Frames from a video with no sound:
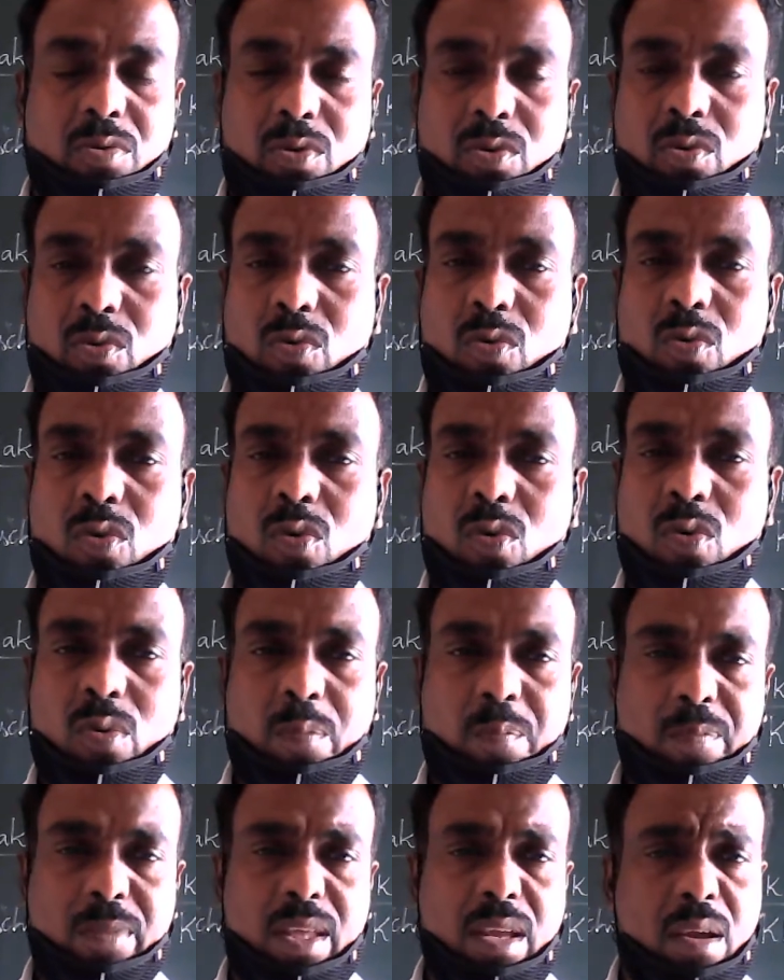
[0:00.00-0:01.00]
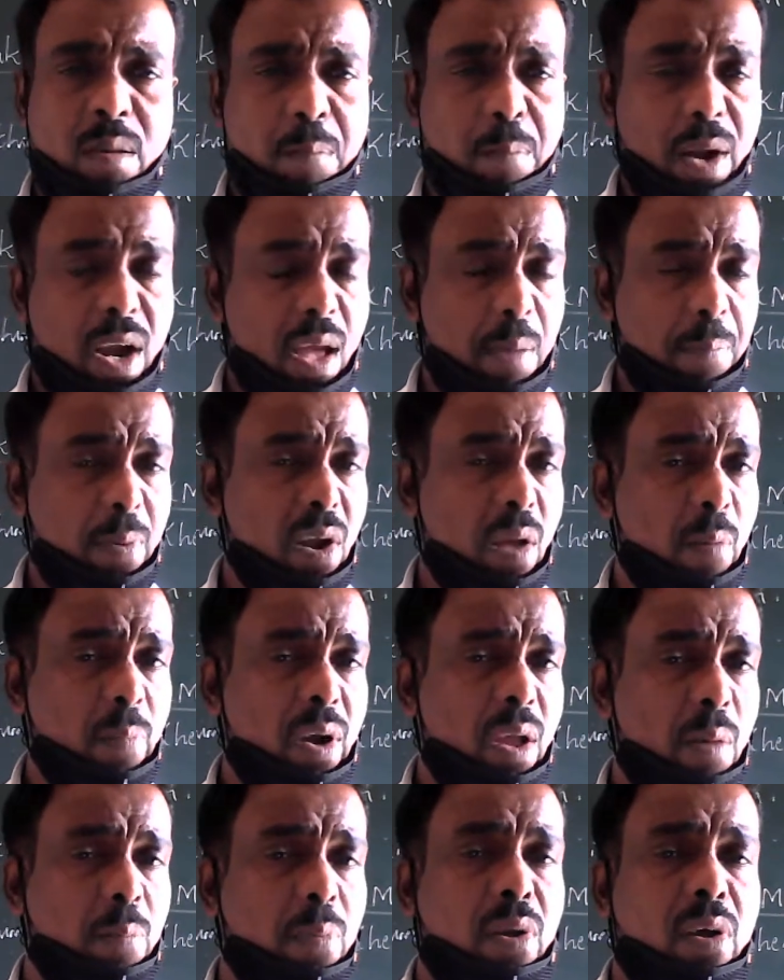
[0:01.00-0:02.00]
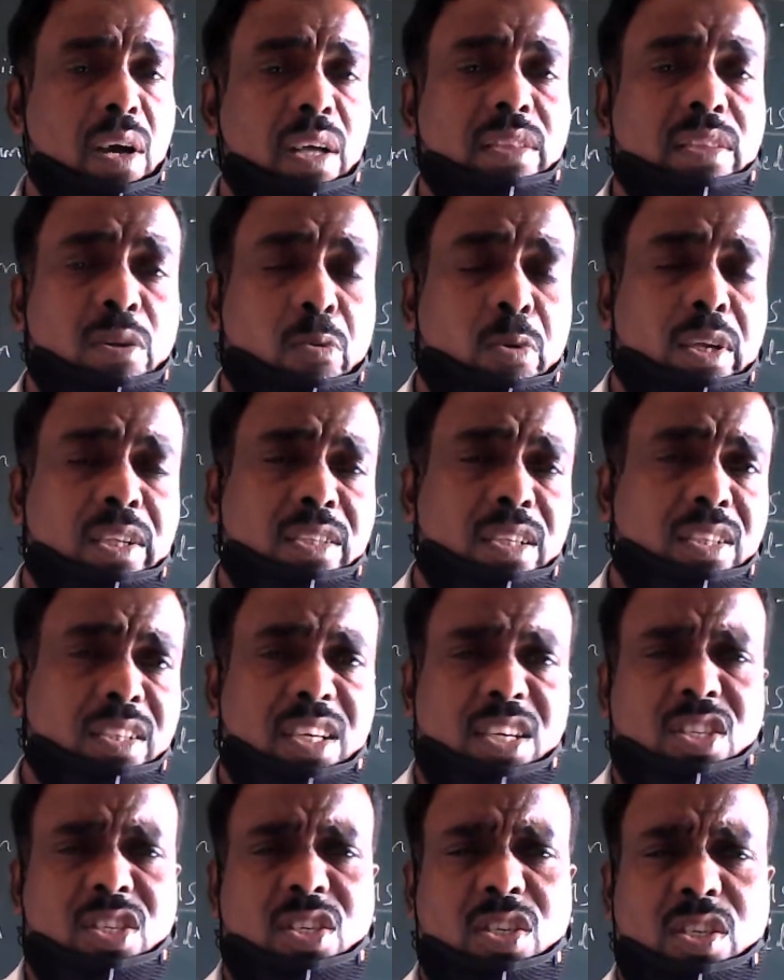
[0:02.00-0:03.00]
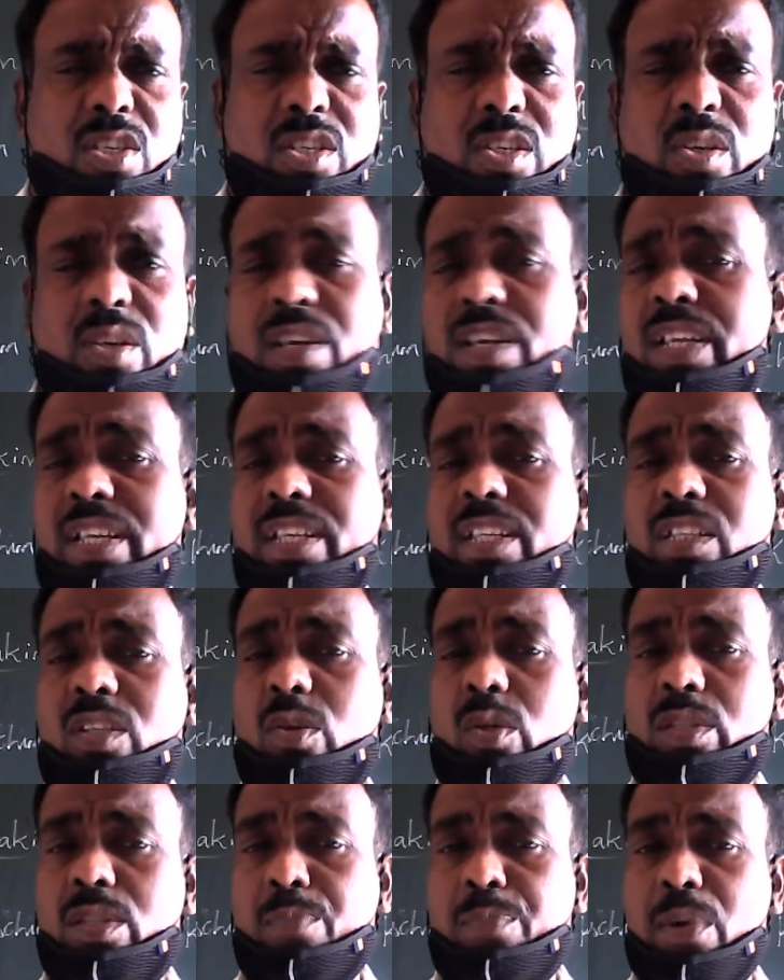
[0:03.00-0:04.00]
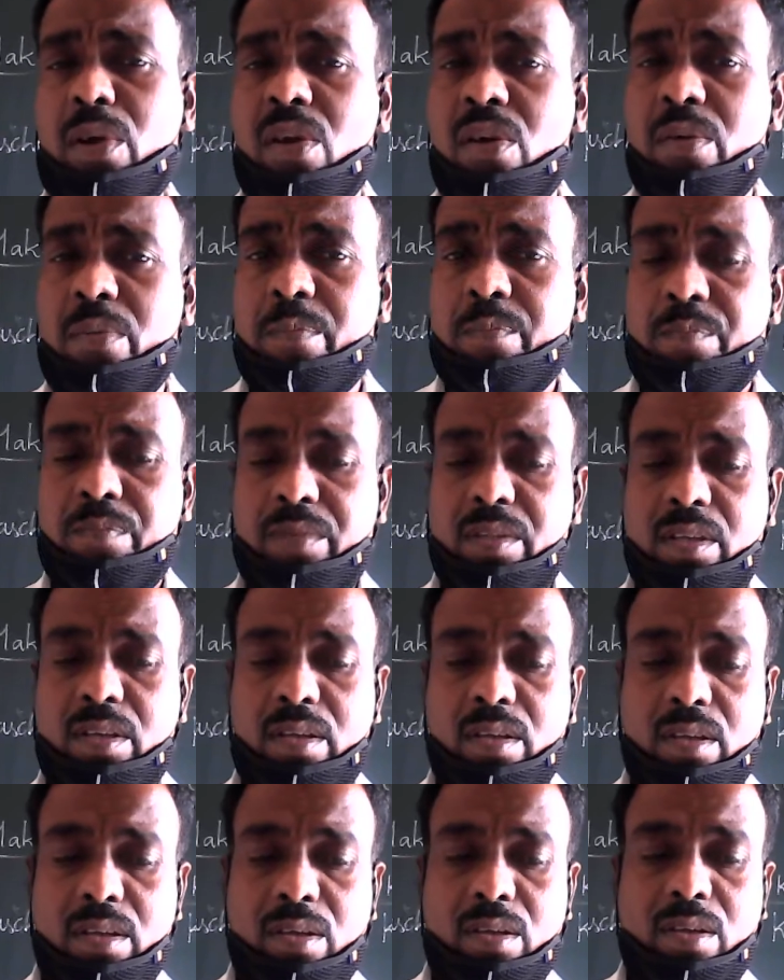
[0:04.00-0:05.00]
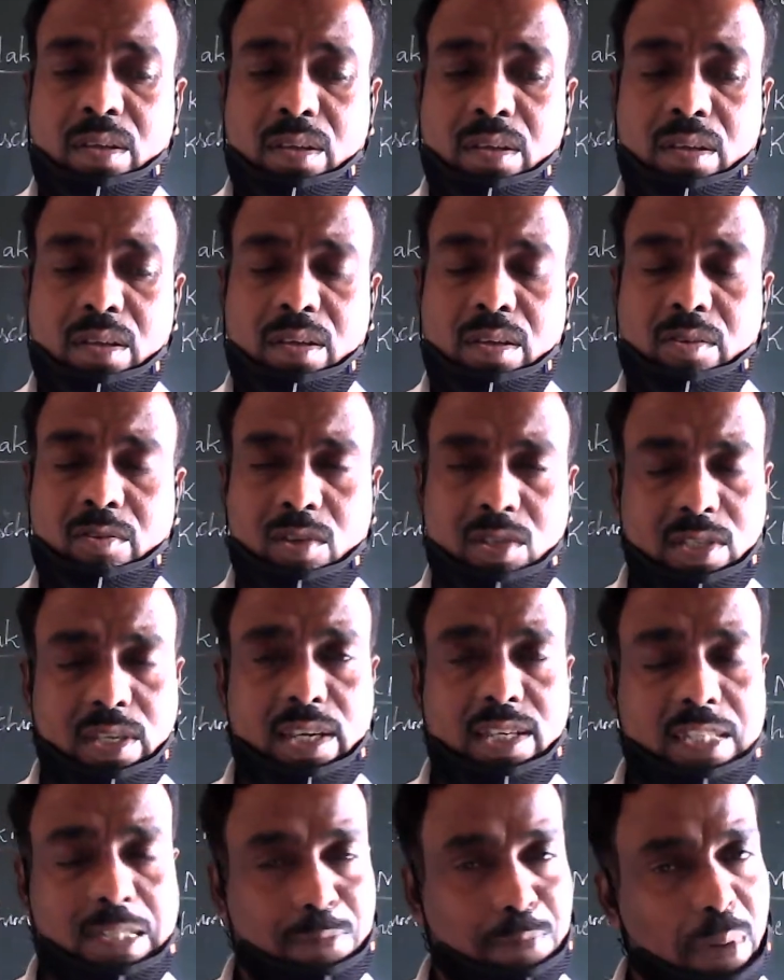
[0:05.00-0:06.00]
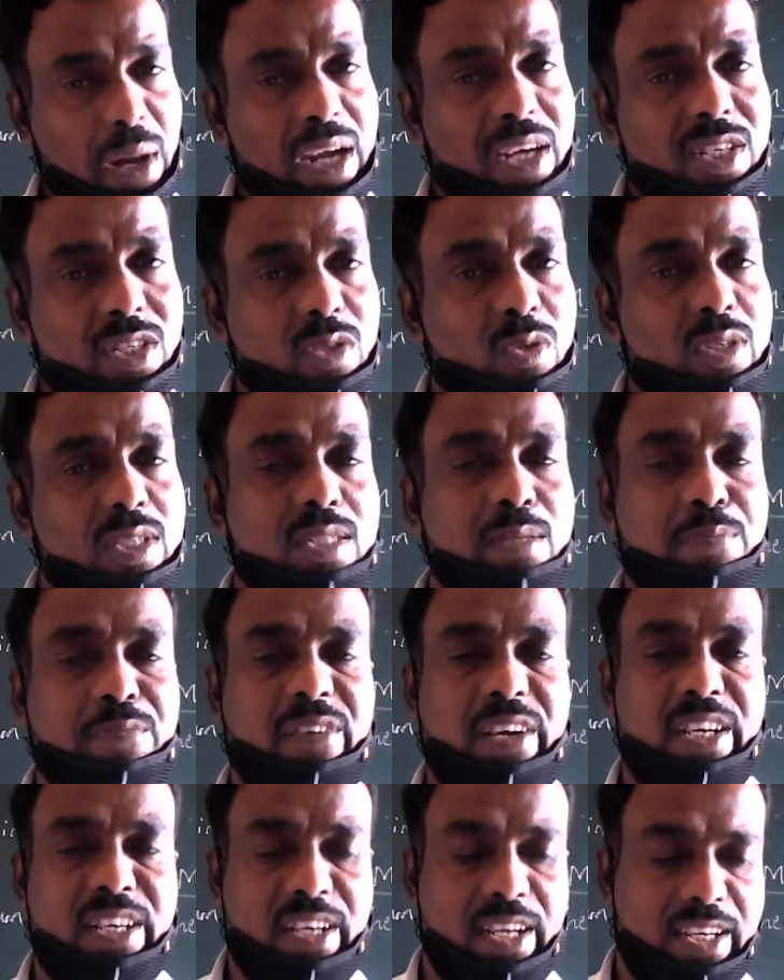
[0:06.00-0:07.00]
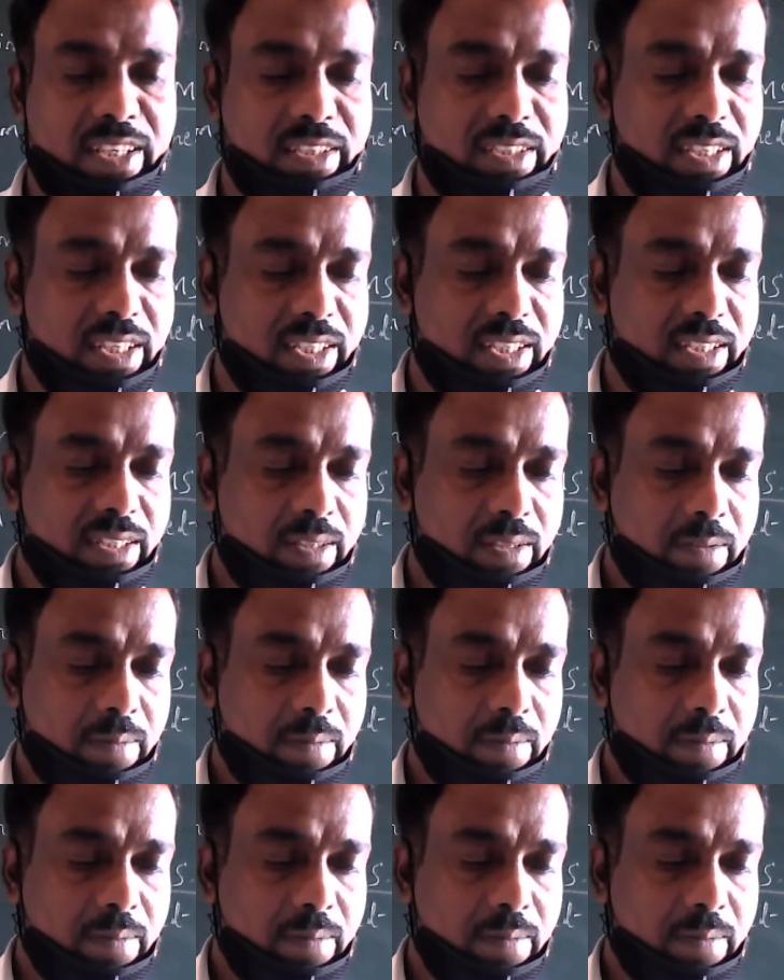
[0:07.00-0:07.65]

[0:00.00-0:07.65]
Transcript: Yo. Pala pala pala pala anta holitate. Estu clean it gottappa. He was explained to his friend like that.